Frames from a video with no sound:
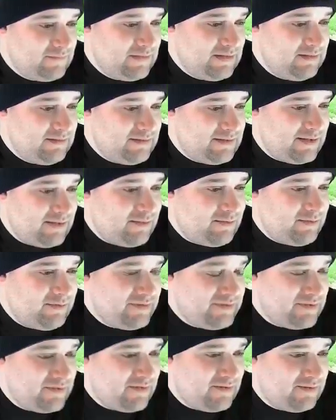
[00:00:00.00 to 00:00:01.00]
Terrible
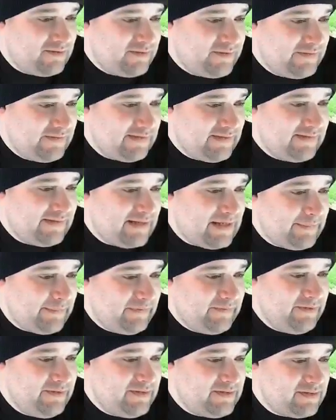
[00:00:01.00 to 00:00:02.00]
Charles. It's
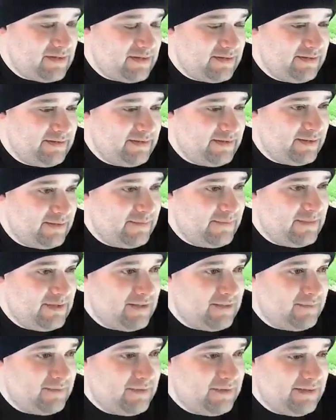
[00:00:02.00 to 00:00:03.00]
absolutely shocking there,
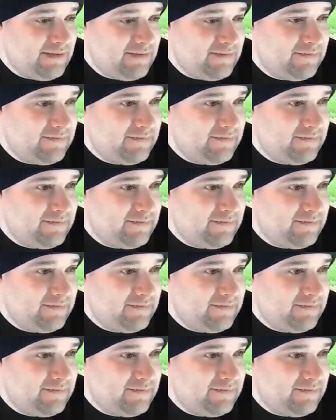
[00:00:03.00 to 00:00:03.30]
beyond belief.